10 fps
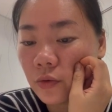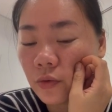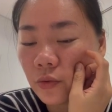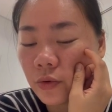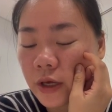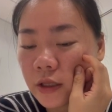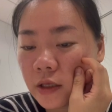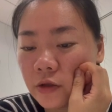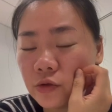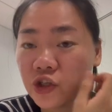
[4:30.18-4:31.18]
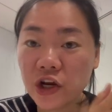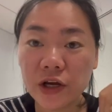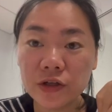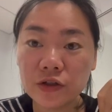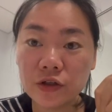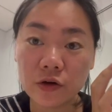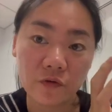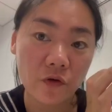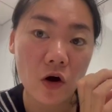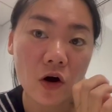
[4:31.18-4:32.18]
we need to change the
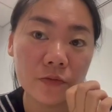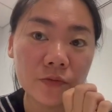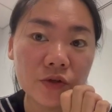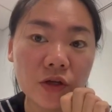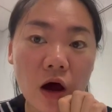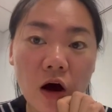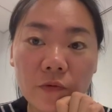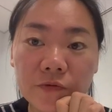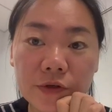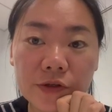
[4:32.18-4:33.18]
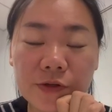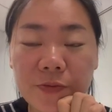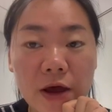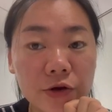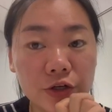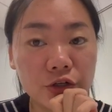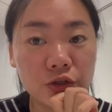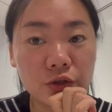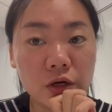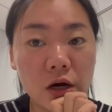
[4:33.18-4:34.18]
forms of the
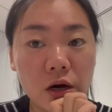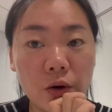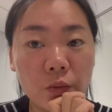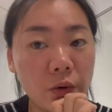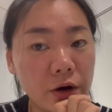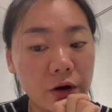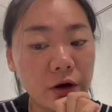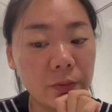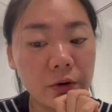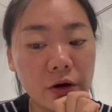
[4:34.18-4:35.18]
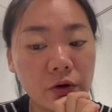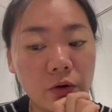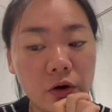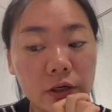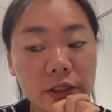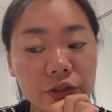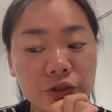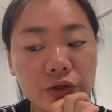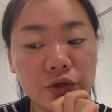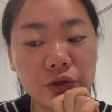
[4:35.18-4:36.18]
Spanish verb according
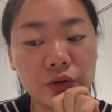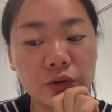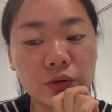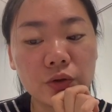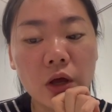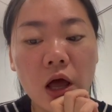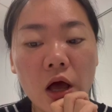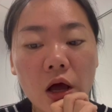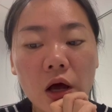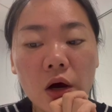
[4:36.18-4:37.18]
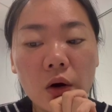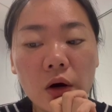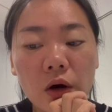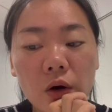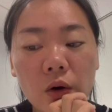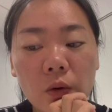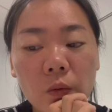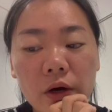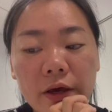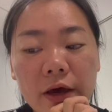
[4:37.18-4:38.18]
to
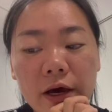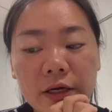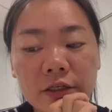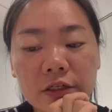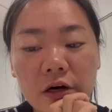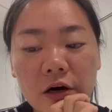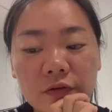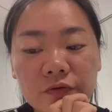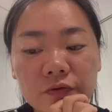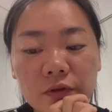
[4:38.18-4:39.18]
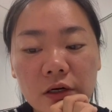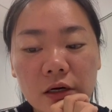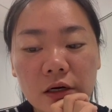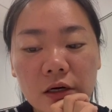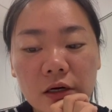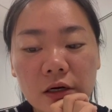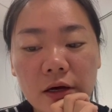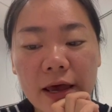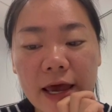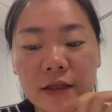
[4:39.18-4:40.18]
what kind of
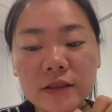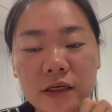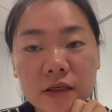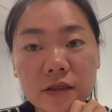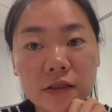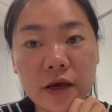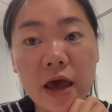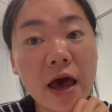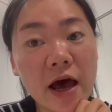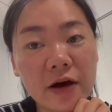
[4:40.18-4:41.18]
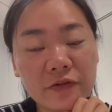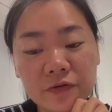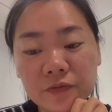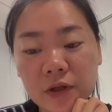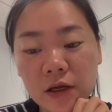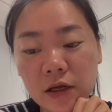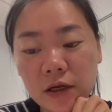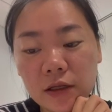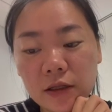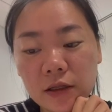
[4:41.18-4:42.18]
ending they have.
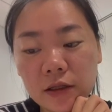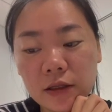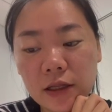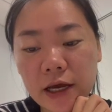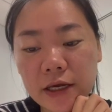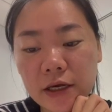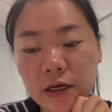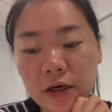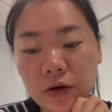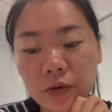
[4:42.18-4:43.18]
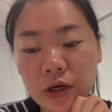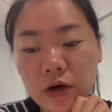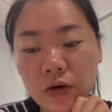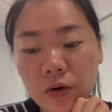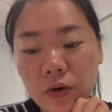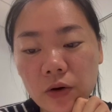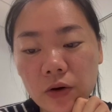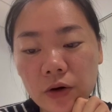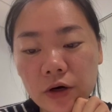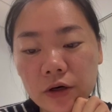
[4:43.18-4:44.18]
Like we
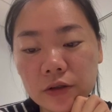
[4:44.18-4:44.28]
call